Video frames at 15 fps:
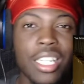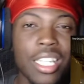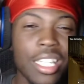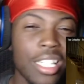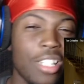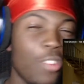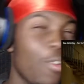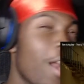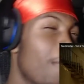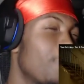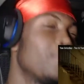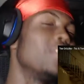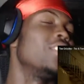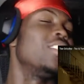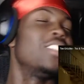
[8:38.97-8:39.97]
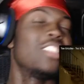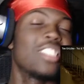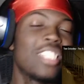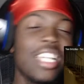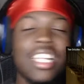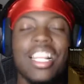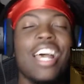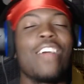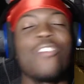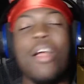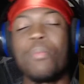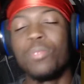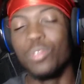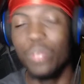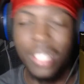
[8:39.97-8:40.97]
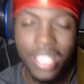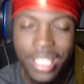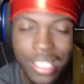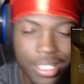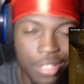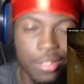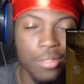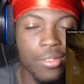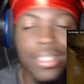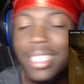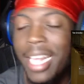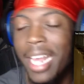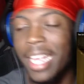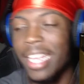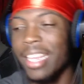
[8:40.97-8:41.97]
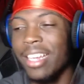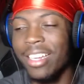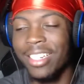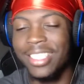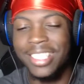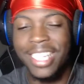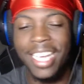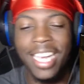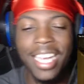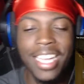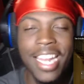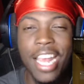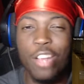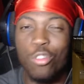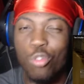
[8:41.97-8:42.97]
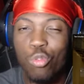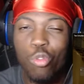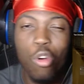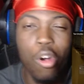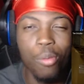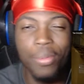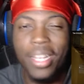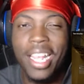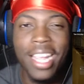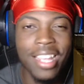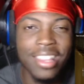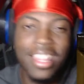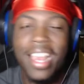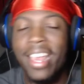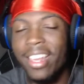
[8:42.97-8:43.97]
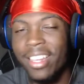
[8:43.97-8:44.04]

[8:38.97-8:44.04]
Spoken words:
The rappers. You know what I'm saying? A lot of rappers we listen to, they, you know what I'm saying, they grew up in that.